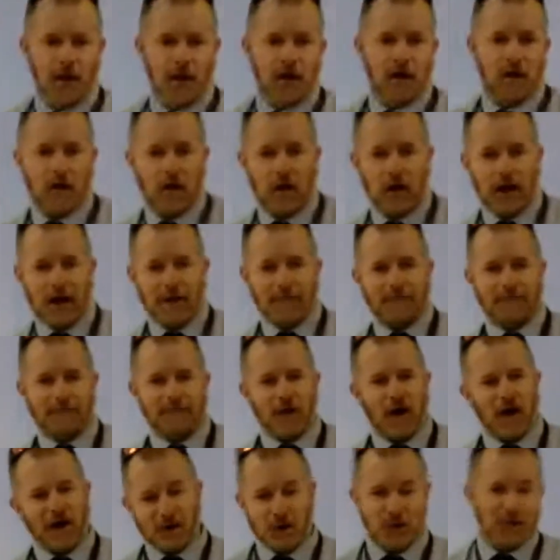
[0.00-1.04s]
All right?
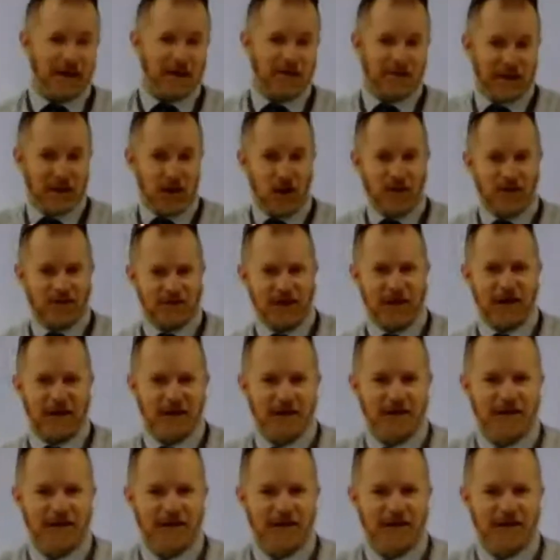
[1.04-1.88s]
I hope that'd be kind of fun.